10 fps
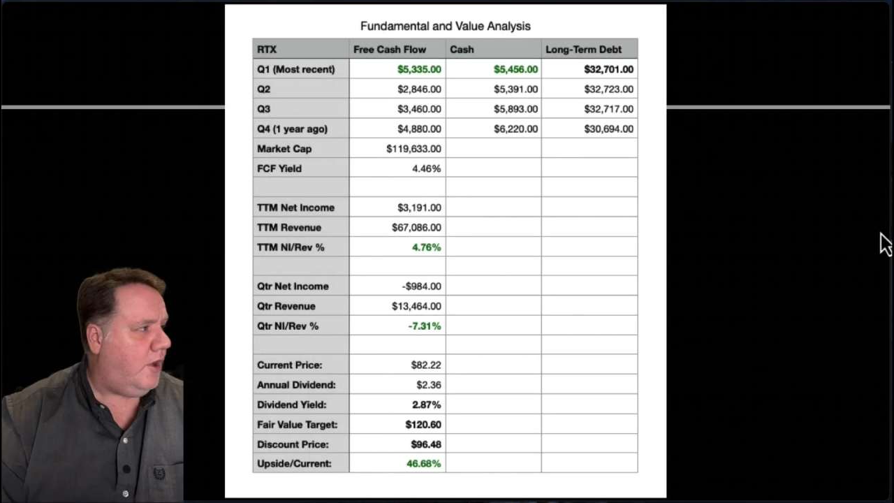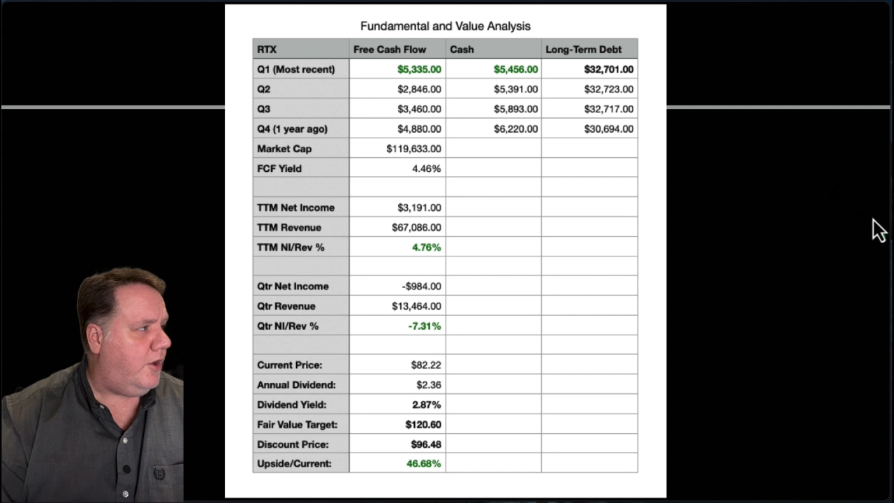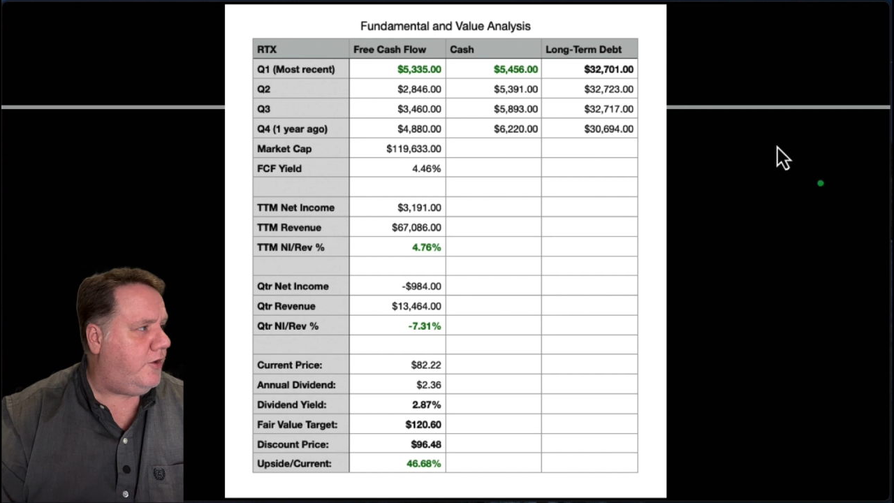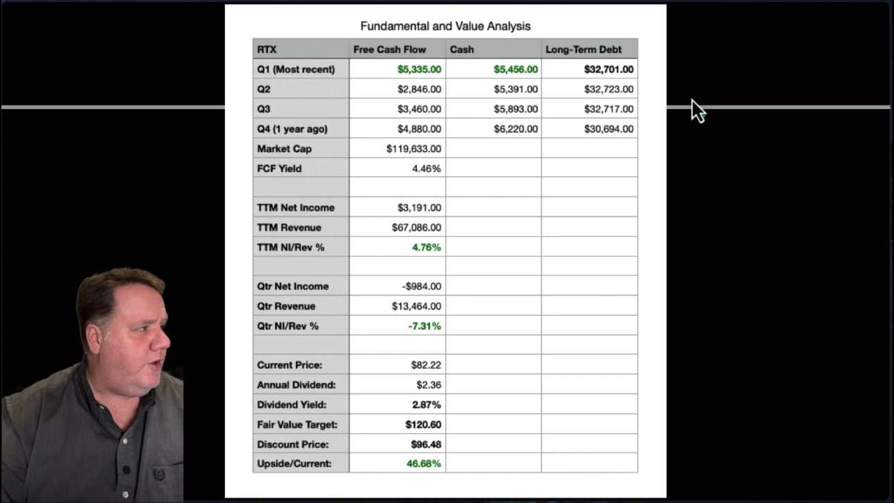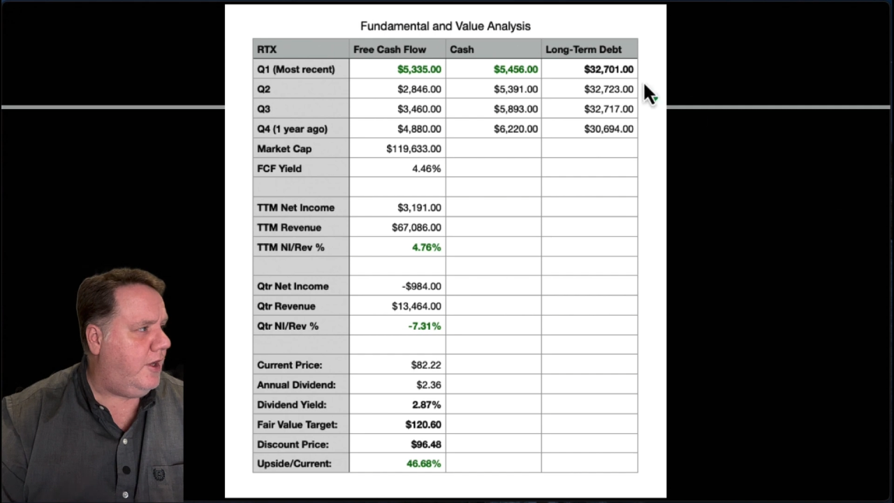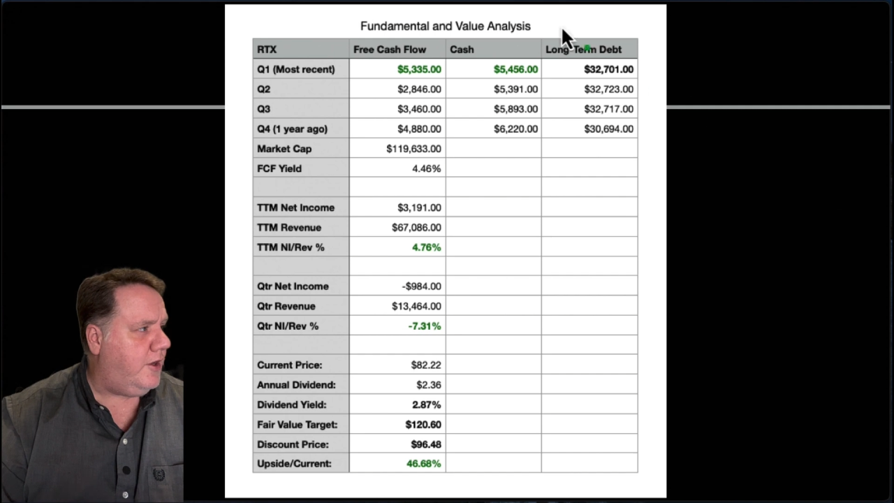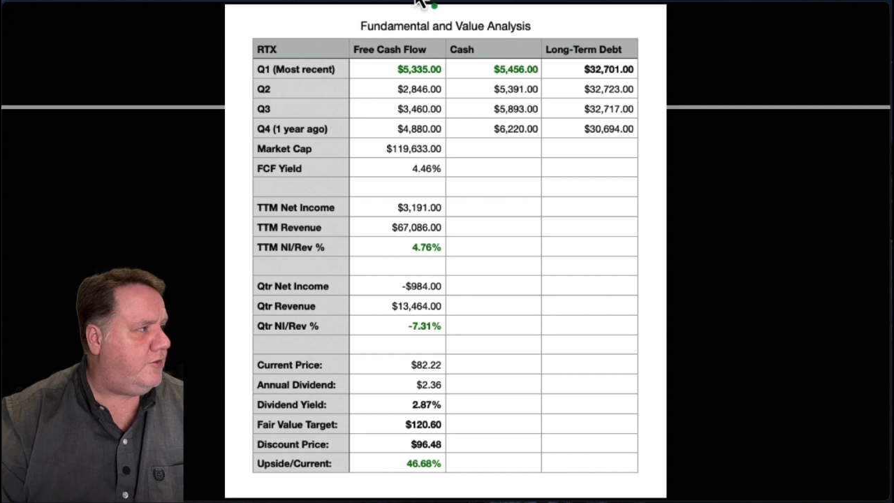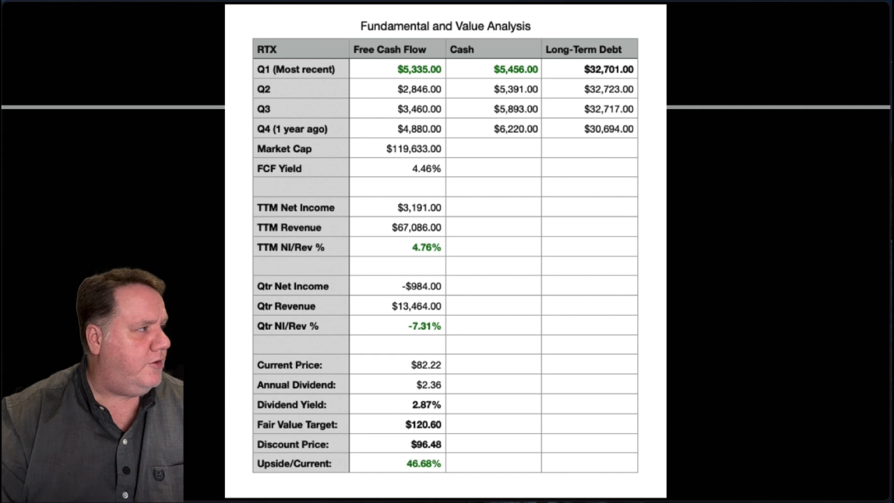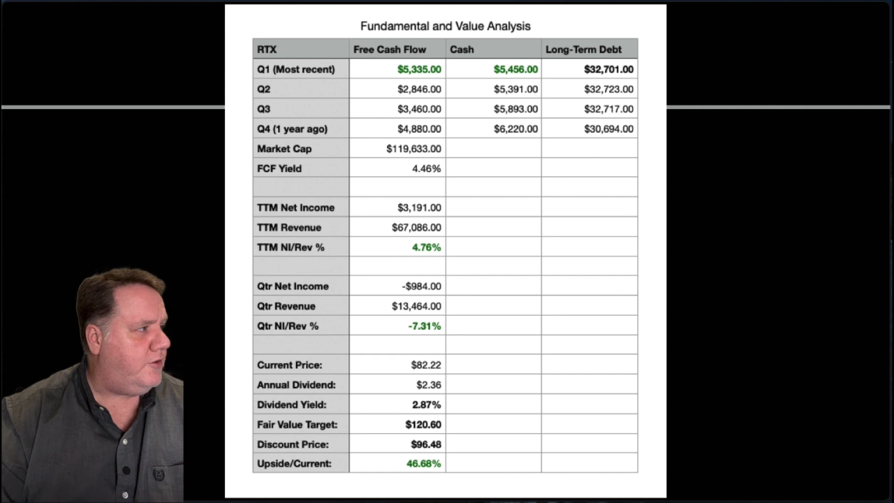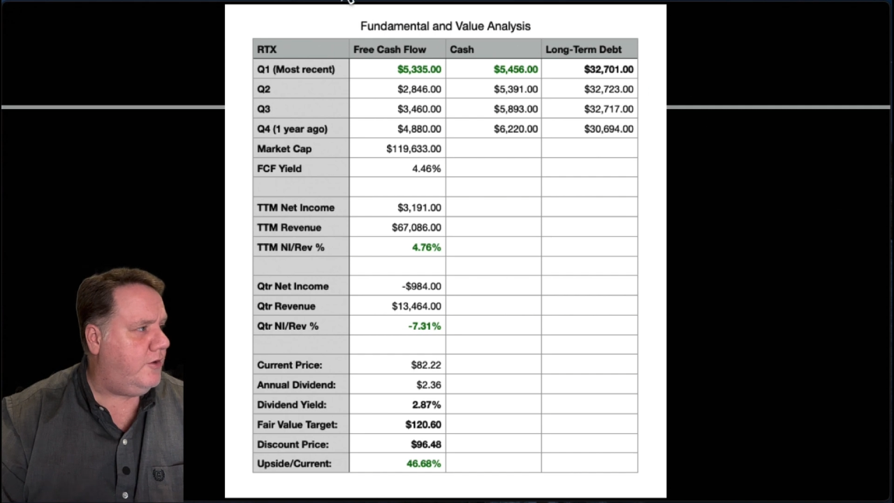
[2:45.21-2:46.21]

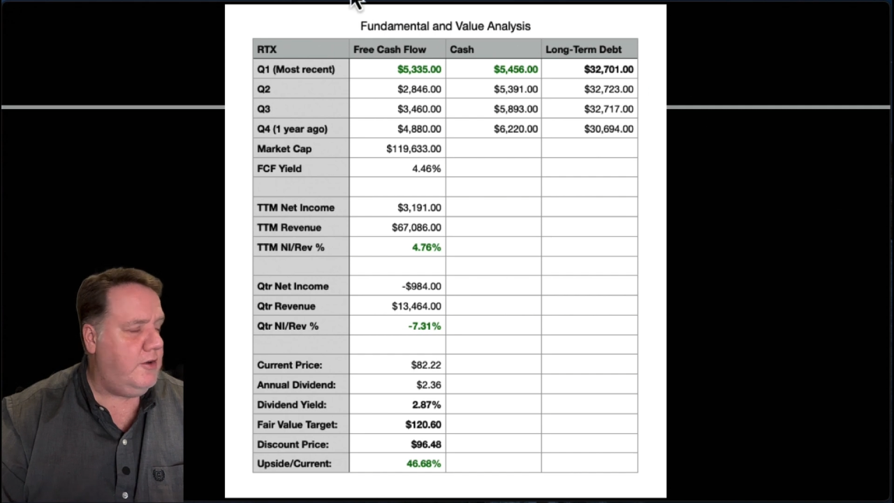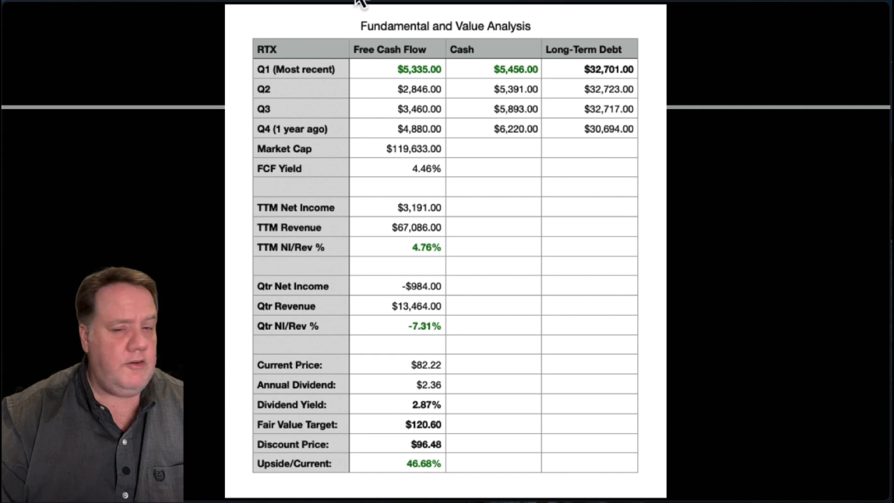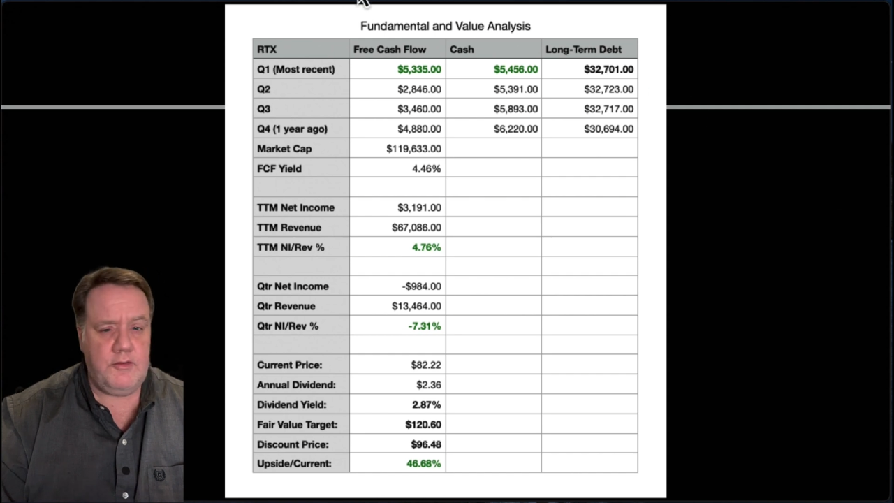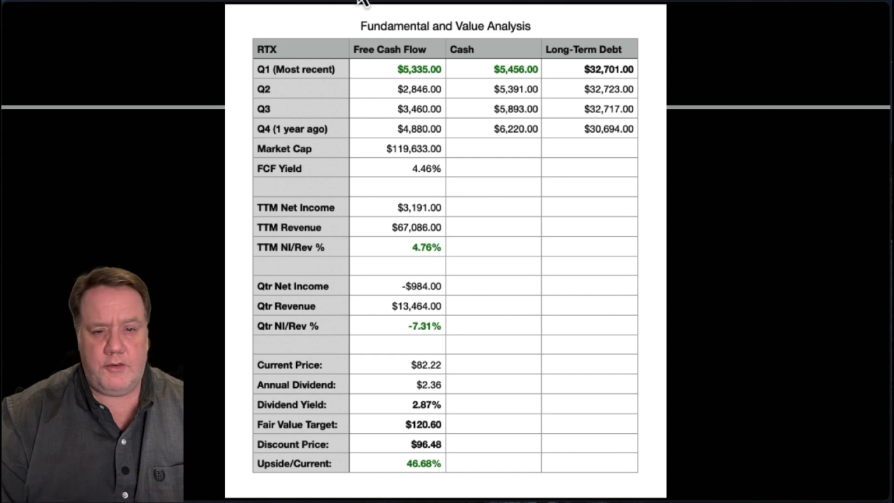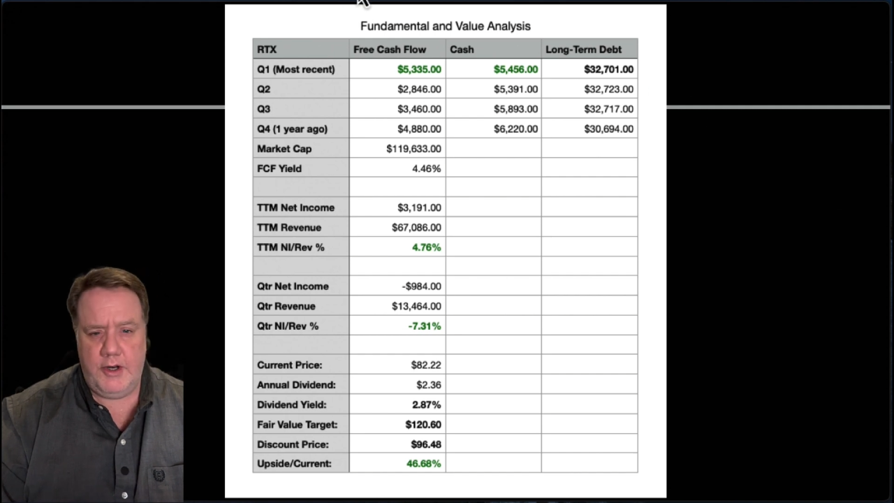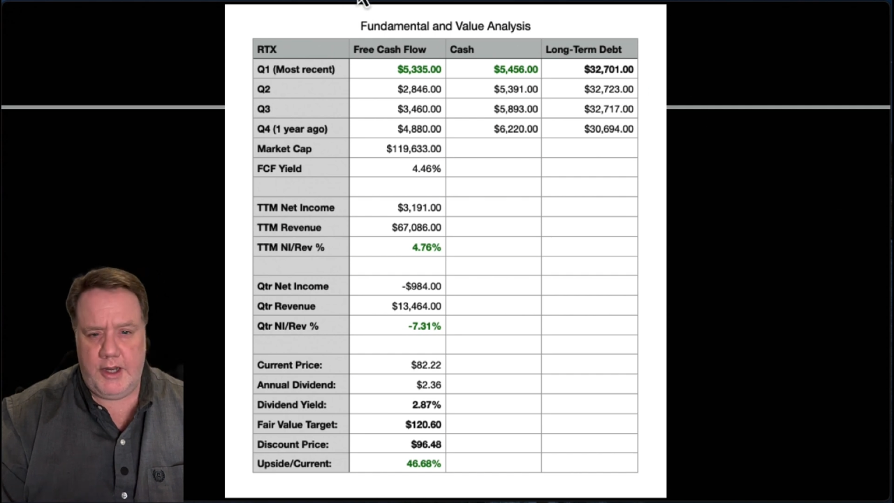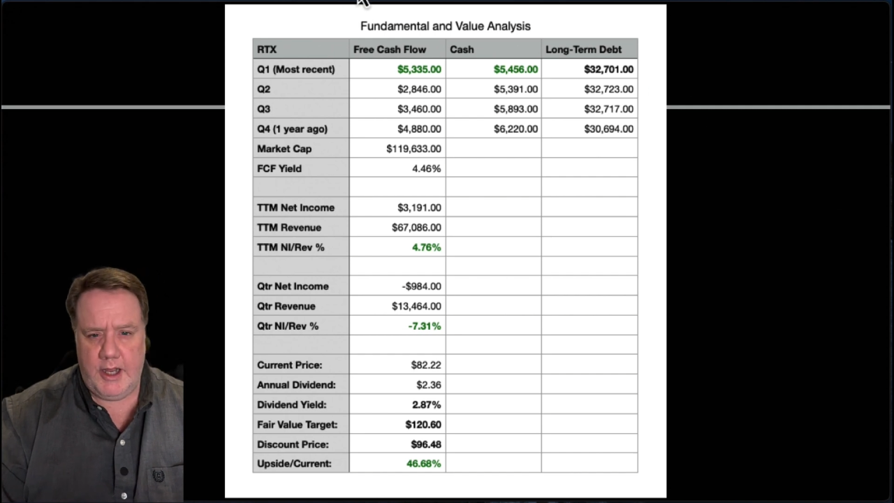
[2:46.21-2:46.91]
RTX's free